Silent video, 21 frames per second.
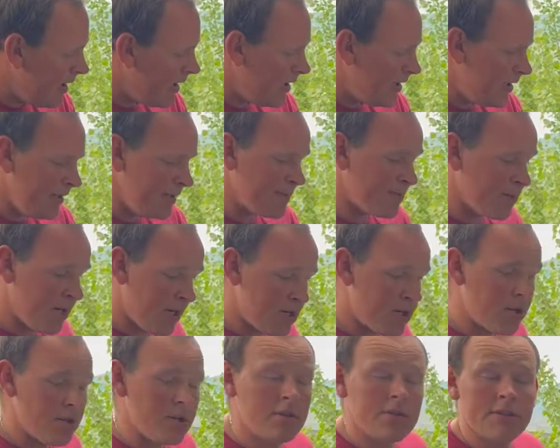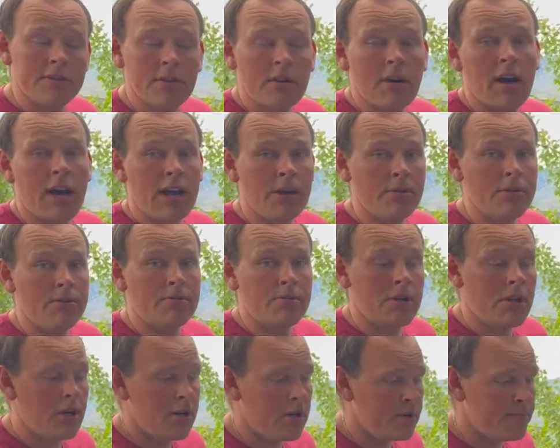it's pressured. So I would
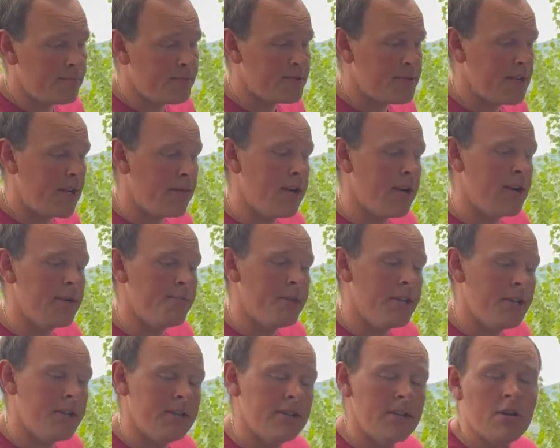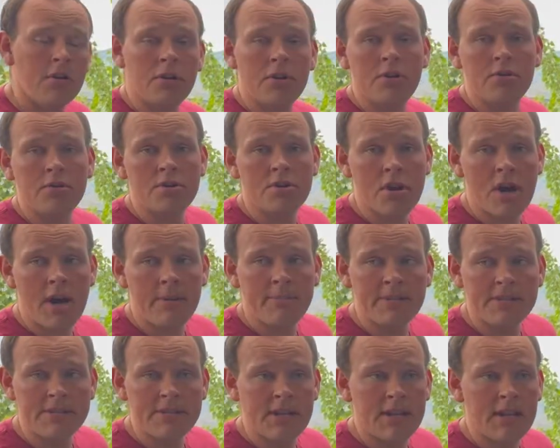100% recommend going to a shop
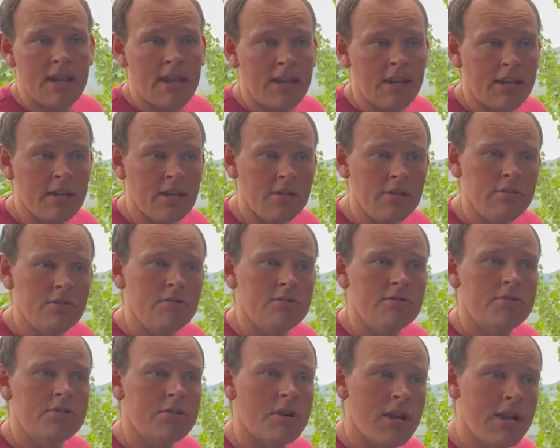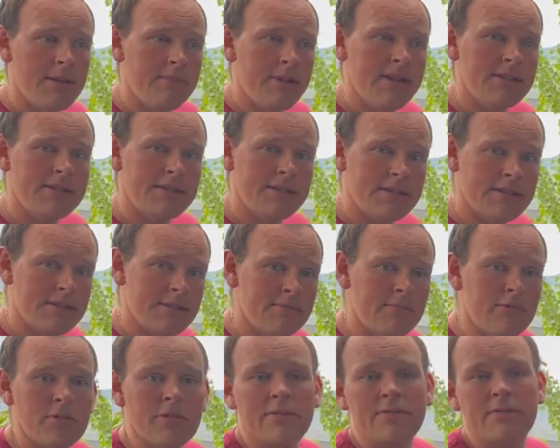and saying, hey, can you drain my system?
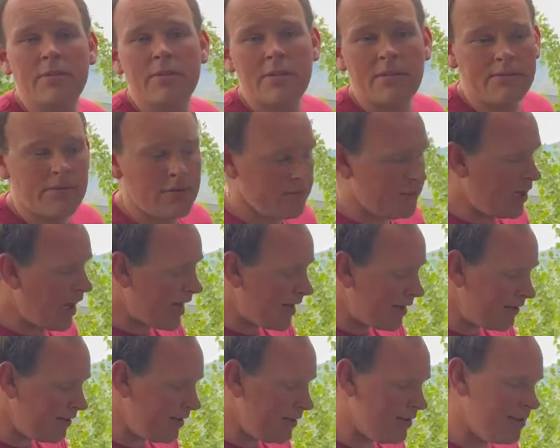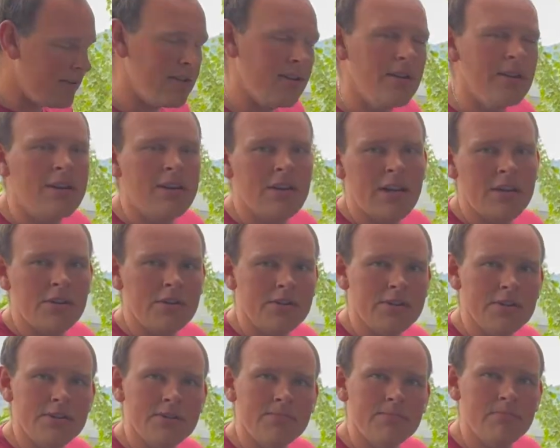Or if you've got a leak and you're
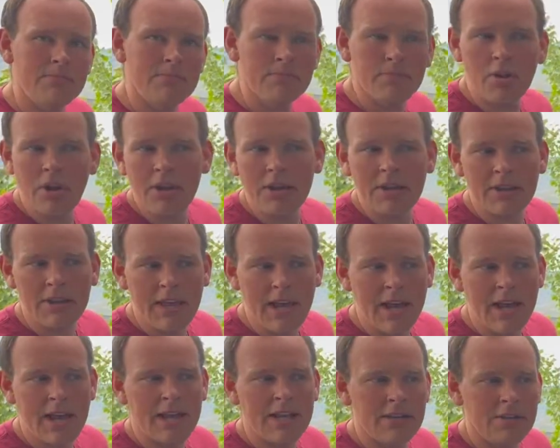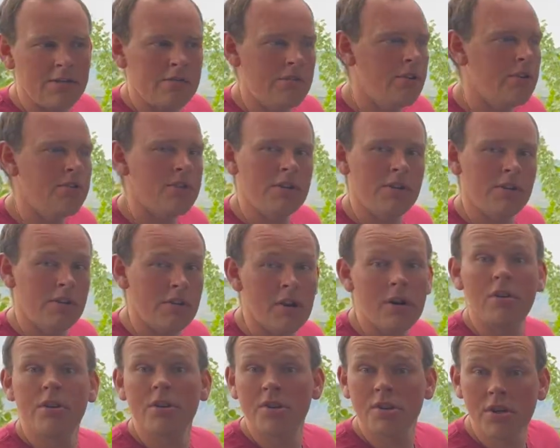just plugging that and you know that you're
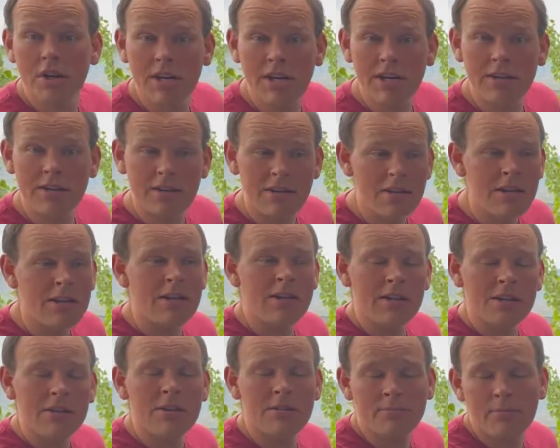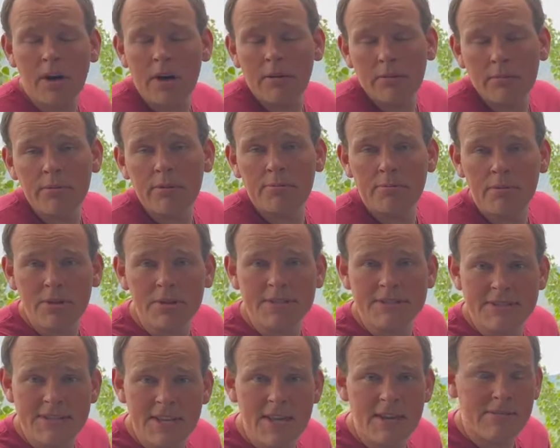already drained, you're probably pretty
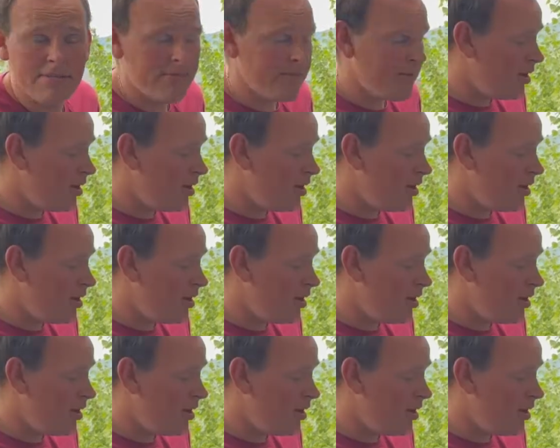safe.